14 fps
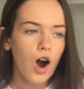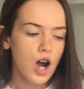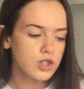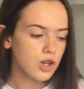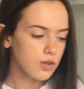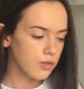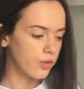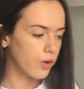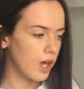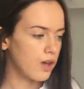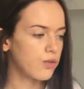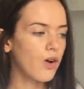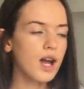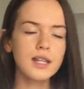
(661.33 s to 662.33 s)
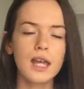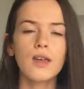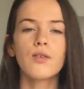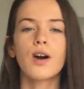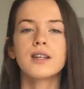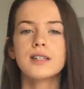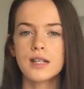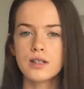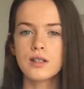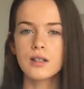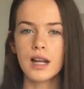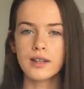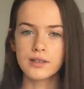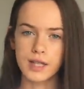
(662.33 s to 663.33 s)
If I
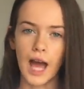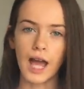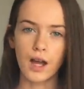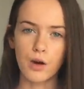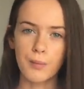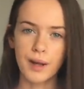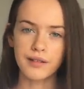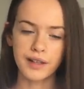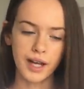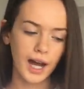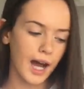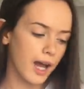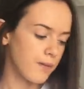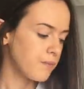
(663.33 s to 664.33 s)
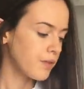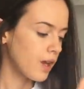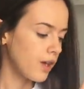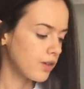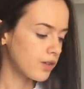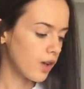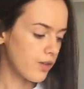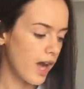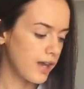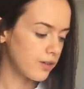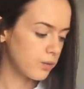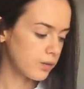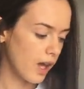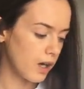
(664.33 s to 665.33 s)
did listen to hate comments, okay, so
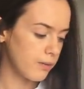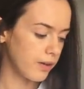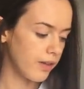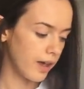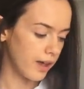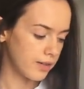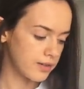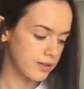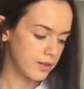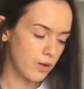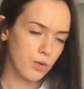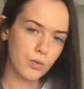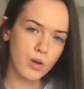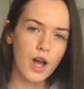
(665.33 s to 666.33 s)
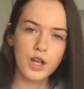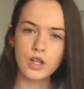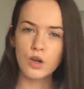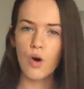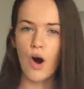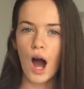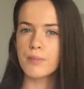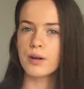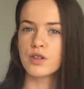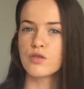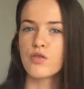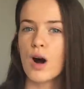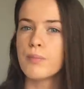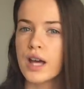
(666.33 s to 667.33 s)
they're all telling me this. Oh, your
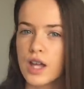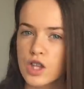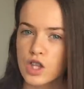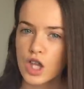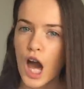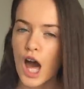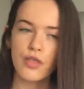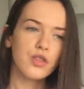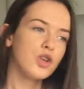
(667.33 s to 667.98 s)
eyebrows are rubbish.